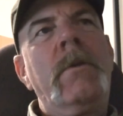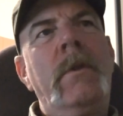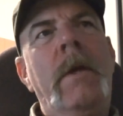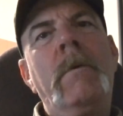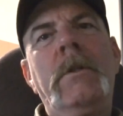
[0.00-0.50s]

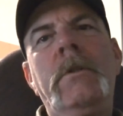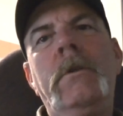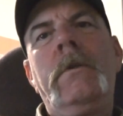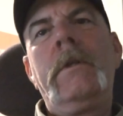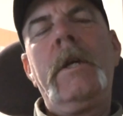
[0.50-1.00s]
They went to
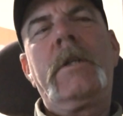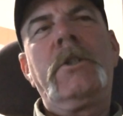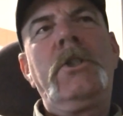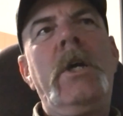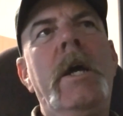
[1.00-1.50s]
do the
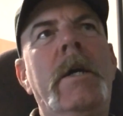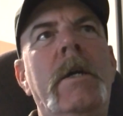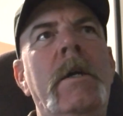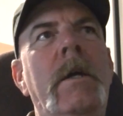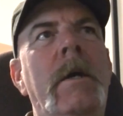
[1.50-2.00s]
NICS check.
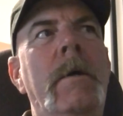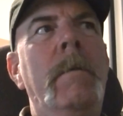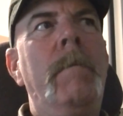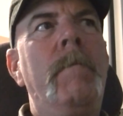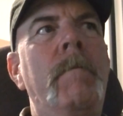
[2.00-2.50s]

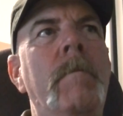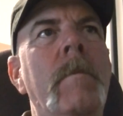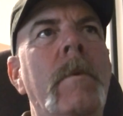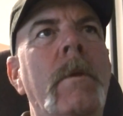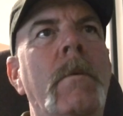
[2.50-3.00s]

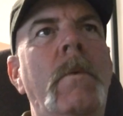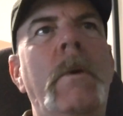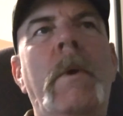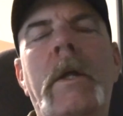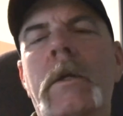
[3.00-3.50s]
We
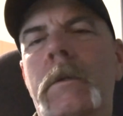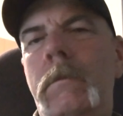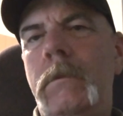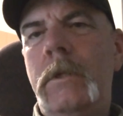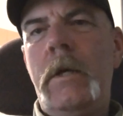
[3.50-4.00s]
waited
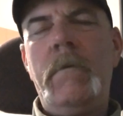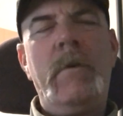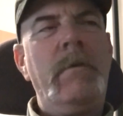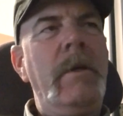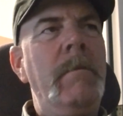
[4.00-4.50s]
10,
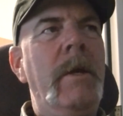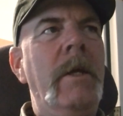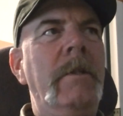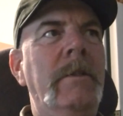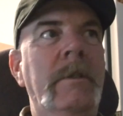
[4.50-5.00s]
15
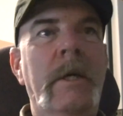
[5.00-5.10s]
minutes.